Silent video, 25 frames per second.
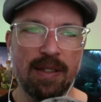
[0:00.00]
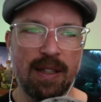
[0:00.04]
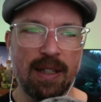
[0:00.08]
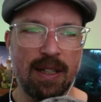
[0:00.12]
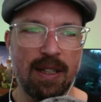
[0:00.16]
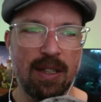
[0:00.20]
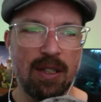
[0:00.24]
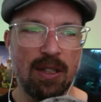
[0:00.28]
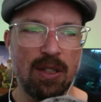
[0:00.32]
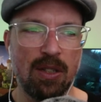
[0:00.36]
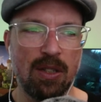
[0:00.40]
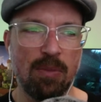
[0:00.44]

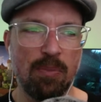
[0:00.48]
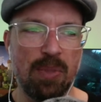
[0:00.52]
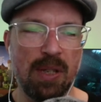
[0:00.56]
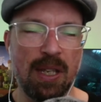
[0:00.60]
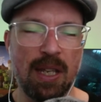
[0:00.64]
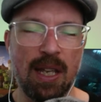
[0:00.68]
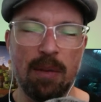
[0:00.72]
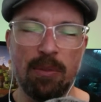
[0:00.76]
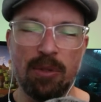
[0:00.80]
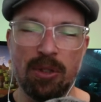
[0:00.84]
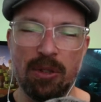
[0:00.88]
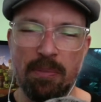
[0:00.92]
like
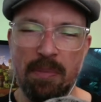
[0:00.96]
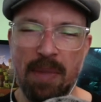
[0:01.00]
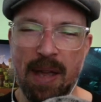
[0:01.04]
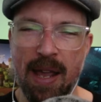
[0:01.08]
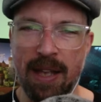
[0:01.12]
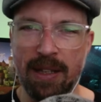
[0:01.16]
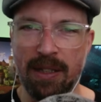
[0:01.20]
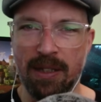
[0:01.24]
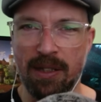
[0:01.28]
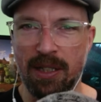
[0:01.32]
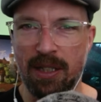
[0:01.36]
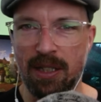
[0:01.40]
being able to
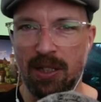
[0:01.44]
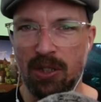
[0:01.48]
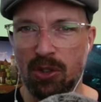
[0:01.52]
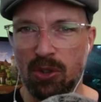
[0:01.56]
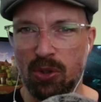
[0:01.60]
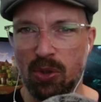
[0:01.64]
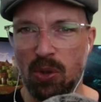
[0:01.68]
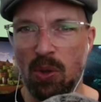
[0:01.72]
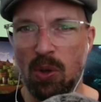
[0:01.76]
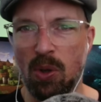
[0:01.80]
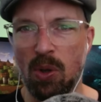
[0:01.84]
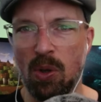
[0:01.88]
manually
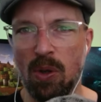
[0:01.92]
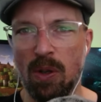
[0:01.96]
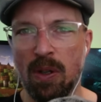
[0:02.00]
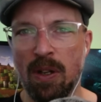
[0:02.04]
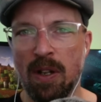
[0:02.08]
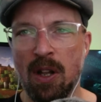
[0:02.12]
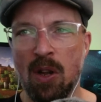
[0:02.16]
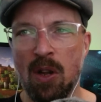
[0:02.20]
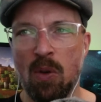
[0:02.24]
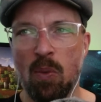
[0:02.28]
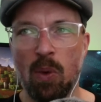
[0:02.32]
control